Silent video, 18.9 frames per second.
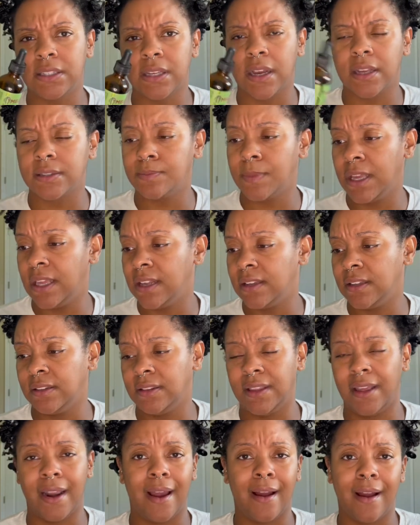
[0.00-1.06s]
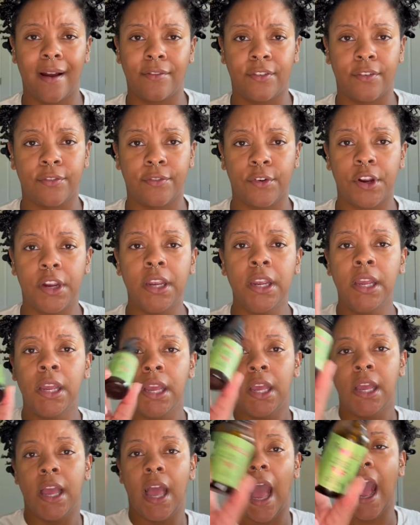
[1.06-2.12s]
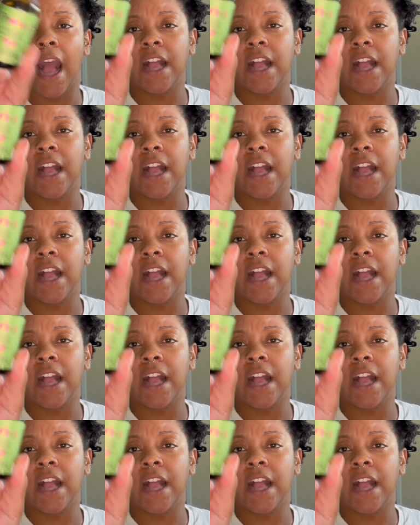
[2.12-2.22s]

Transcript: Cosmetic that I got for free. I